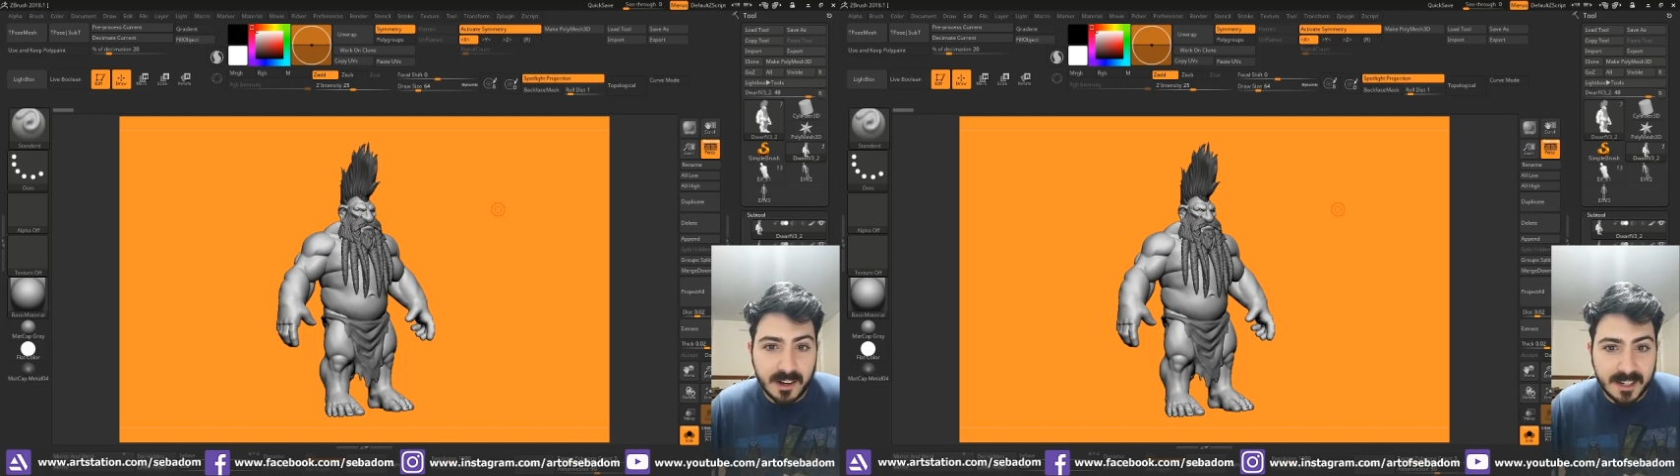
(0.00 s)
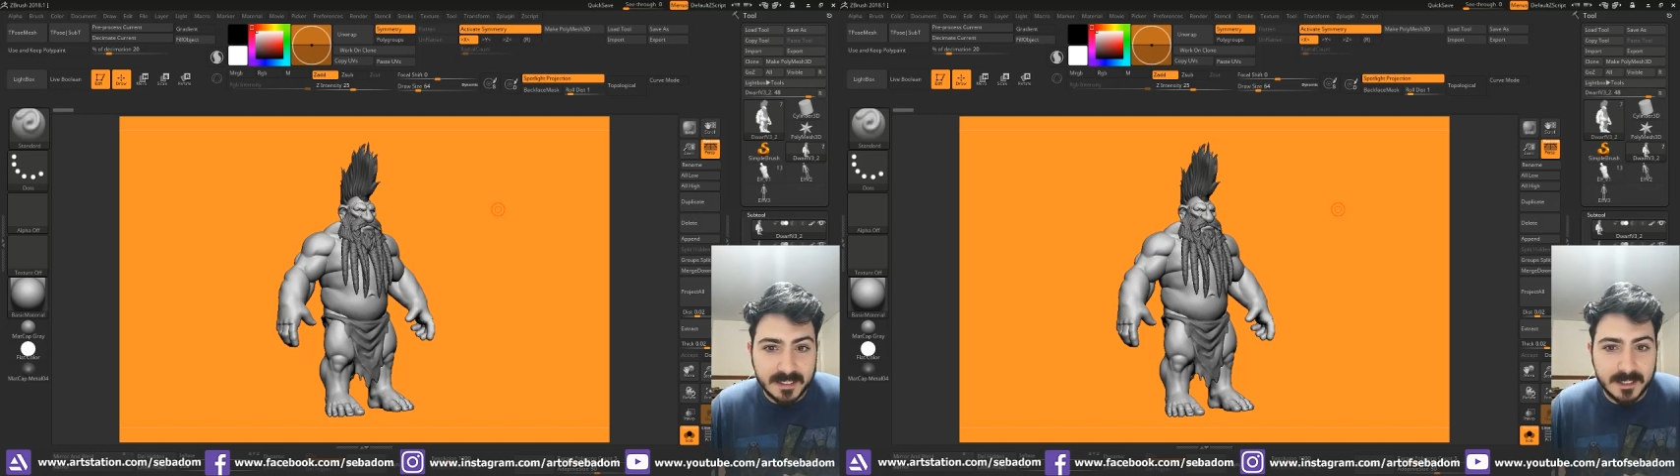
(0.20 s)

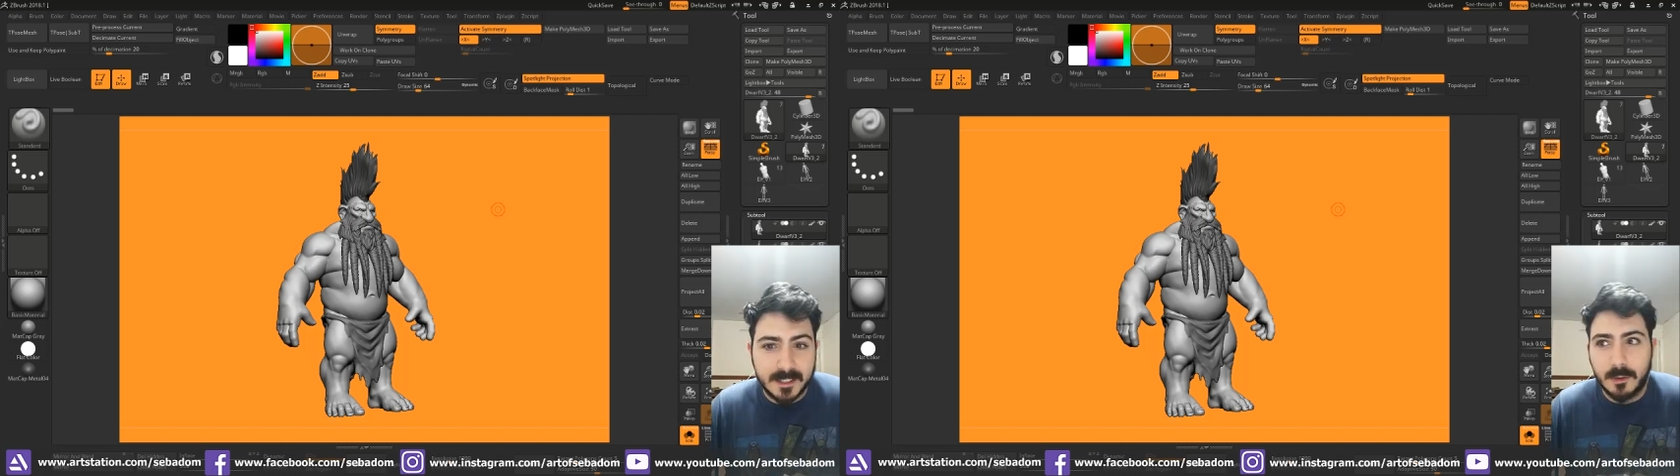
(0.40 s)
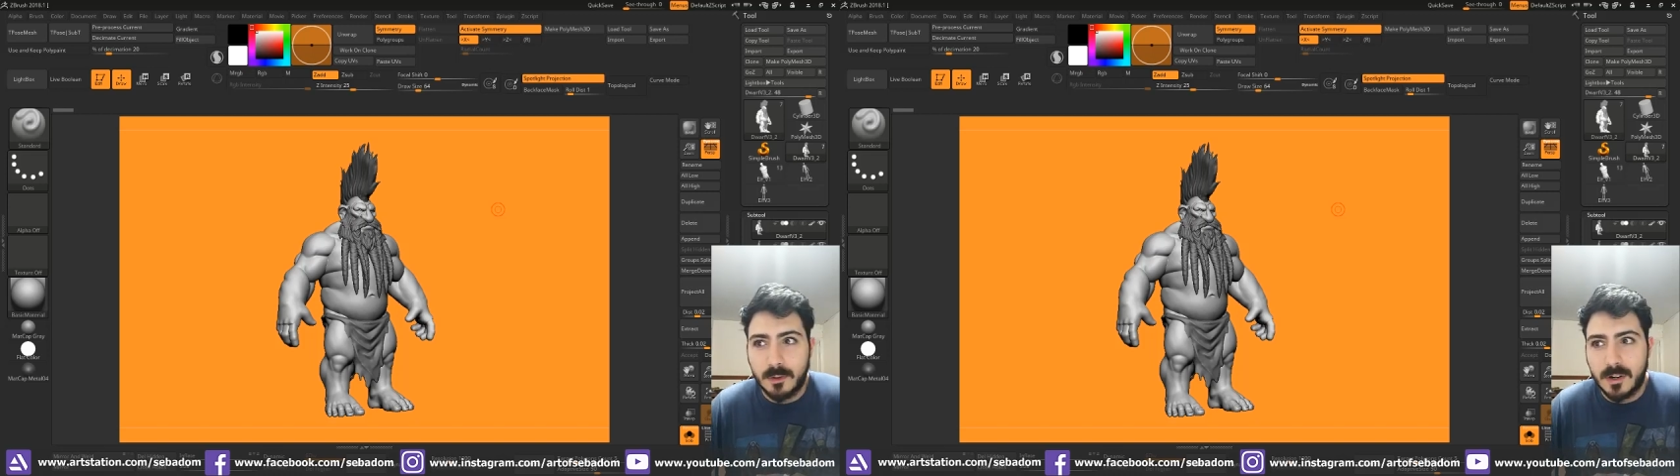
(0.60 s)

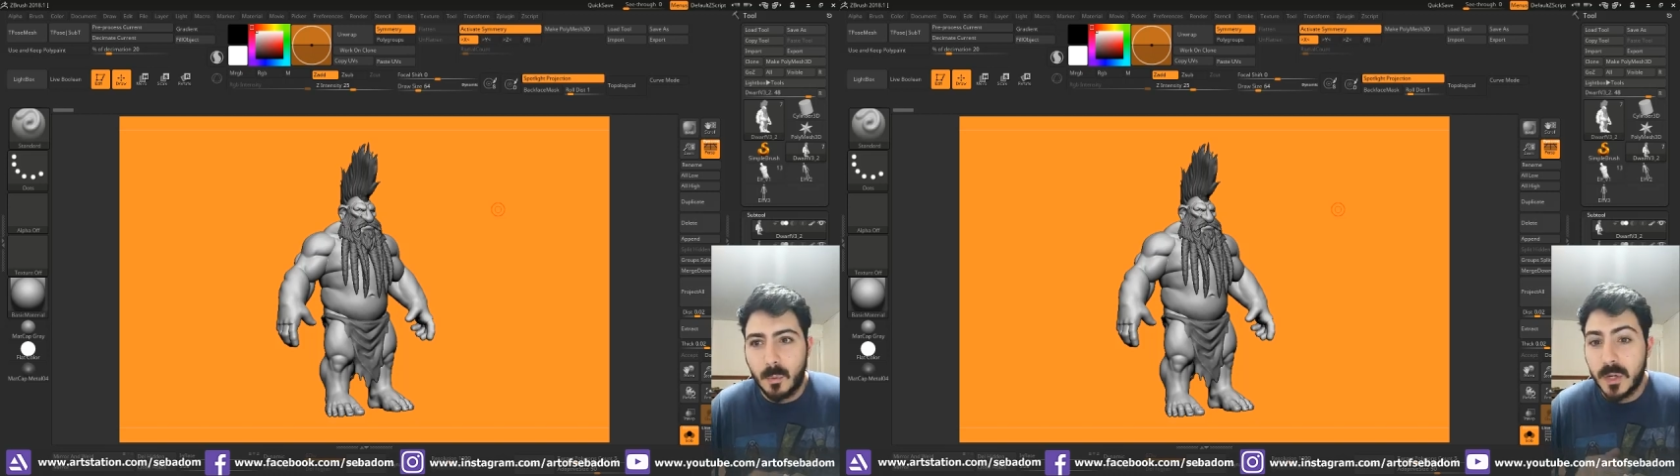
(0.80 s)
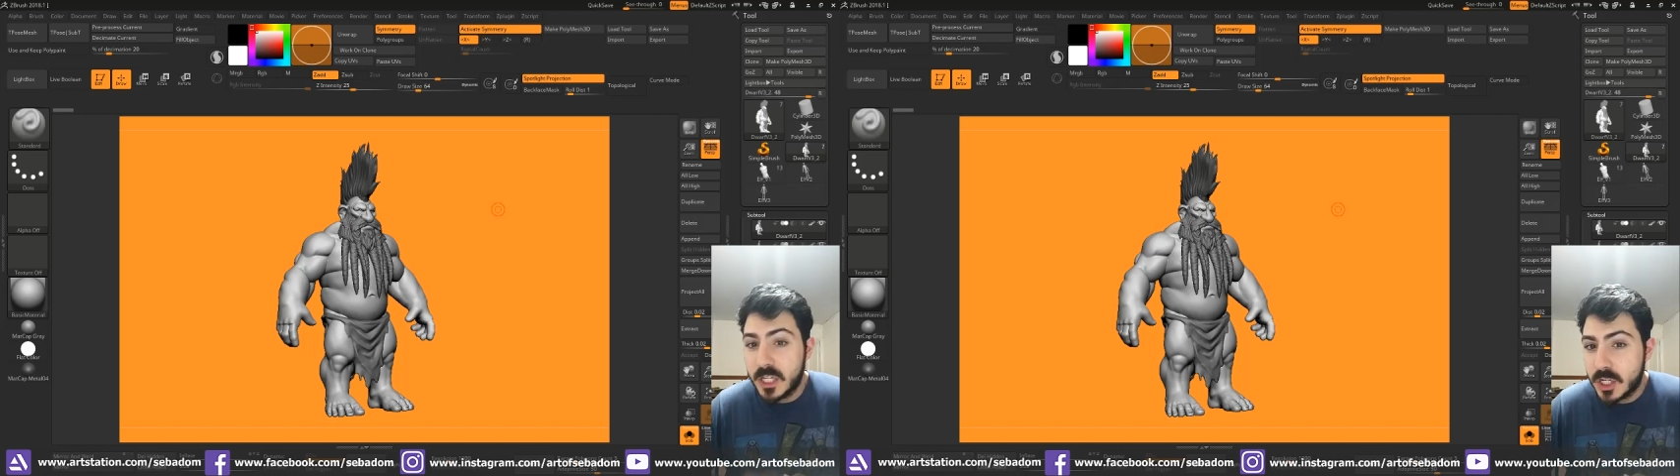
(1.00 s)
character or a
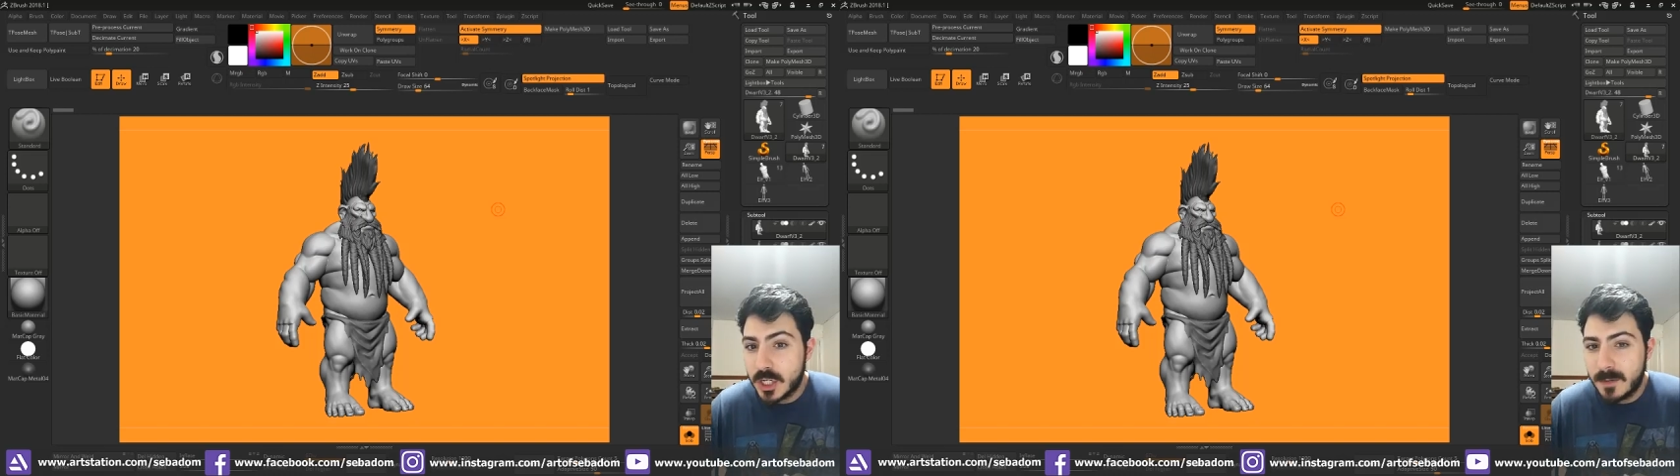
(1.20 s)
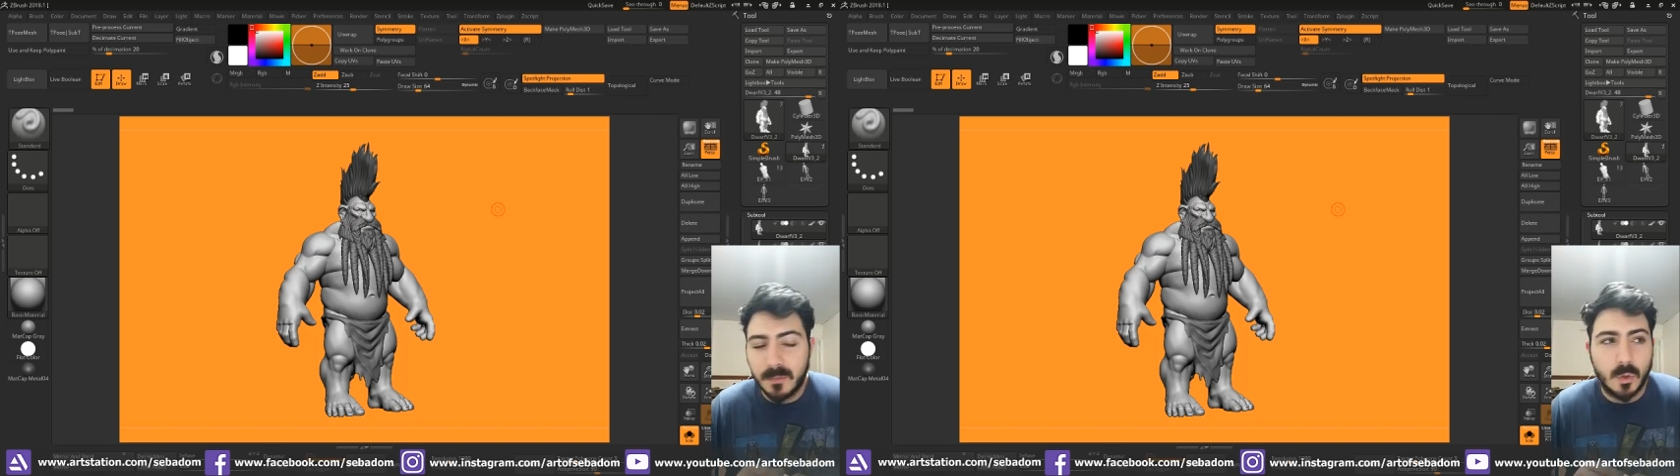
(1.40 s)
witch,